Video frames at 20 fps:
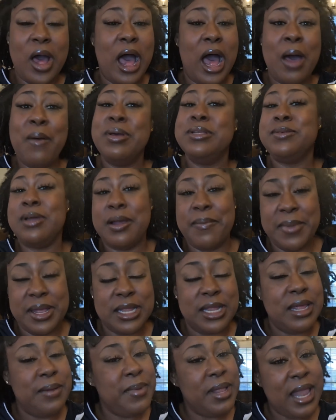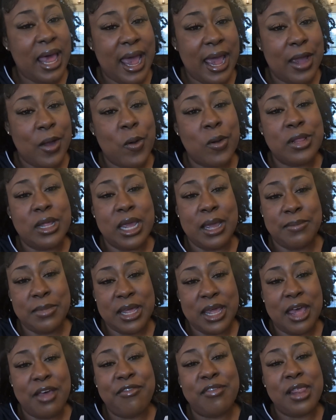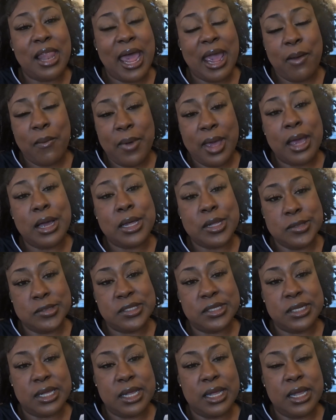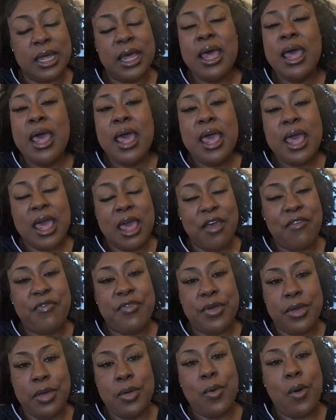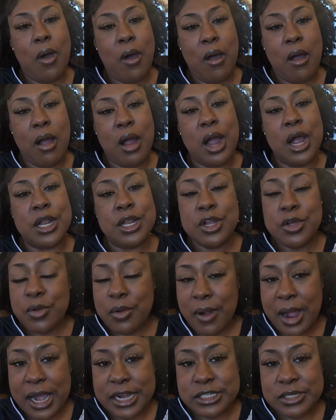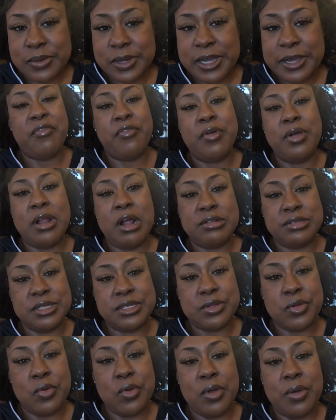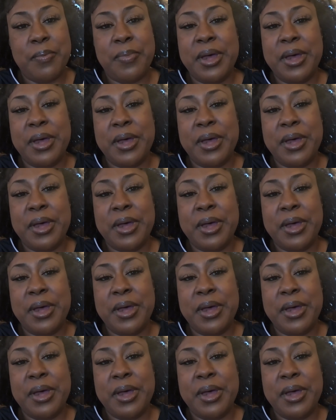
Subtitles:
I always recommend the Littman Light or the MDF Lightweight Acoustica if you are a new graduate or if you're in nursing school.